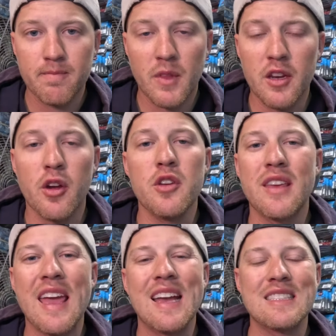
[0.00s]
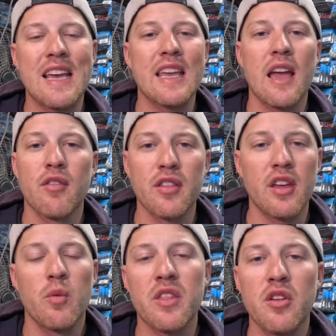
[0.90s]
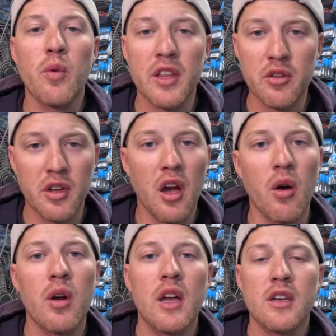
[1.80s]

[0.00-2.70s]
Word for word: You know, you can't take everything with when you go.